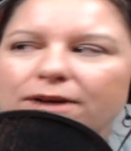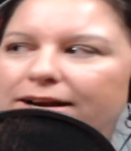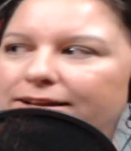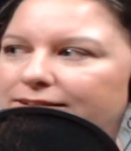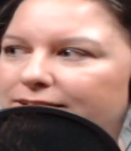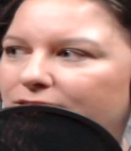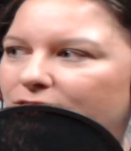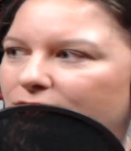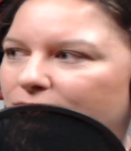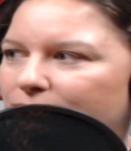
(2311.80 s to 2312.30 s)
right
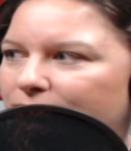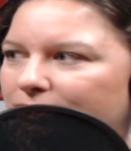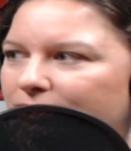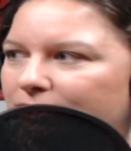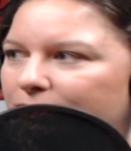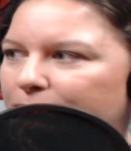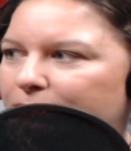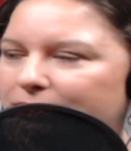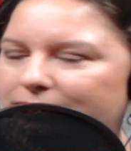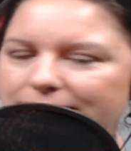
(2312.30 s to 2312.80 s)
there on one
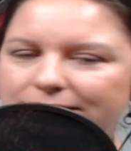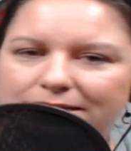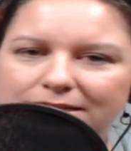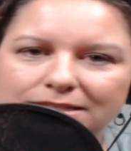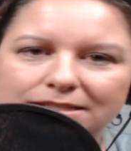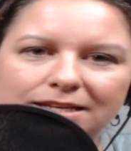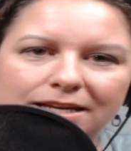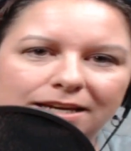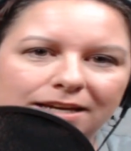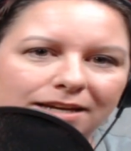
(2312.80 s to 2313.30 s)
of the
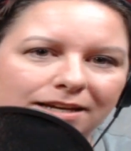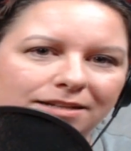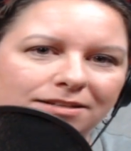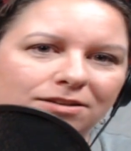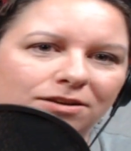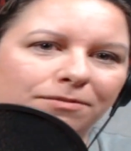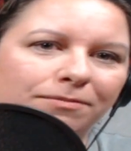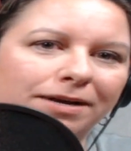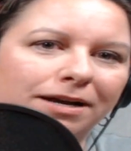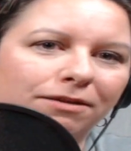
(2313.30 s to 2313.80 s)
president's heads
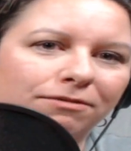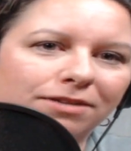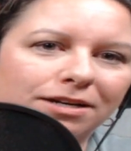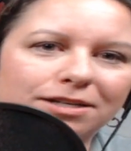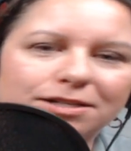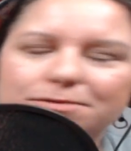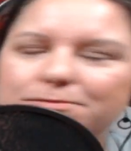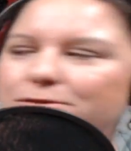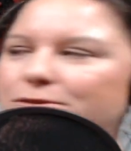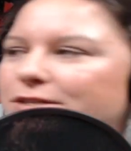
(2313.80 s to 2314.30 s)
on Mount
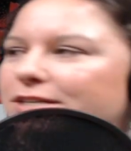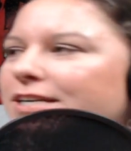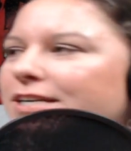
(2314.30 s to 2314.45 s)
Rushmore.